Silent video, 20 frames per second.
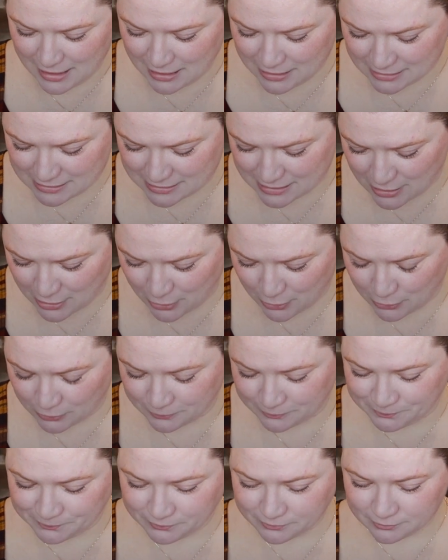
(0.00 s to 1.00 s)

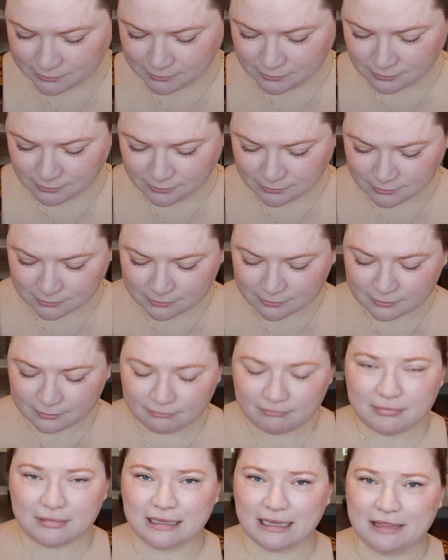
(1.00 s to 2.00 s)
So
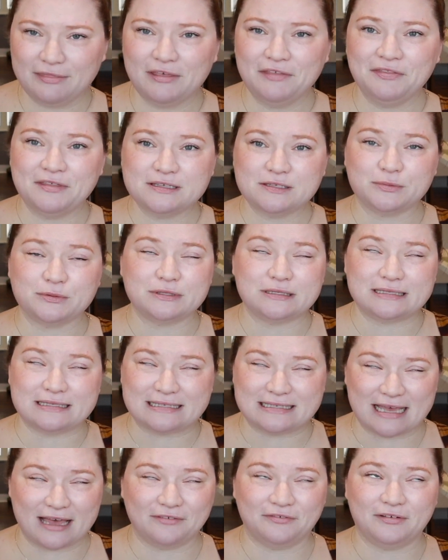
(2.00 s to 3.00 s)
I think this will
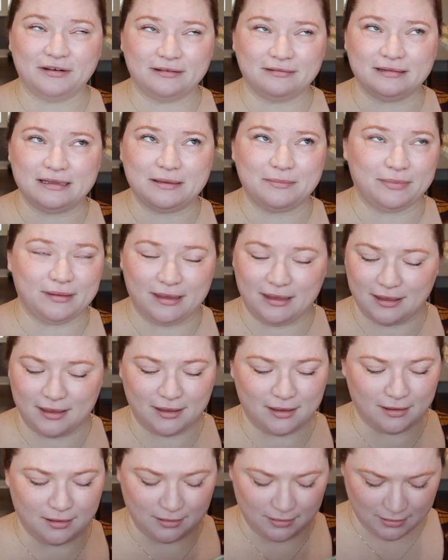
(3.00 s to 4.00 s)
definitely
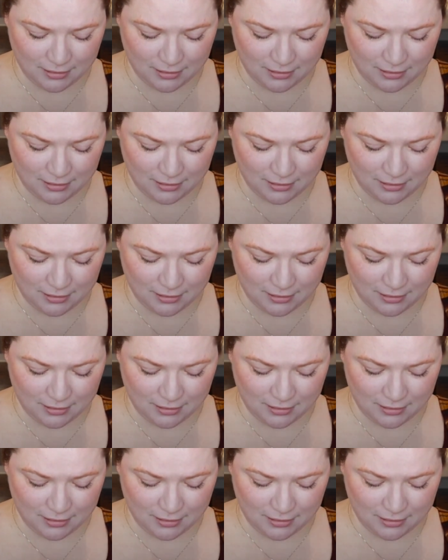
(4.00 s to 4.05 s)
be,